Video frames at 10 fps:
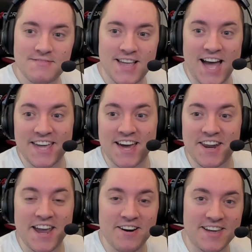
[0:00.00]
I got
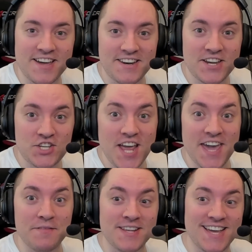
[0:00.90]
a haircut and I
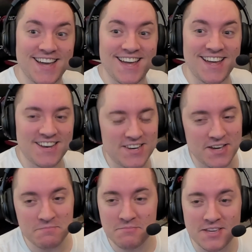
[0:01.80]
shaved.
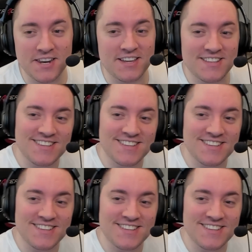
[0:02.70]
No, I'm kidding.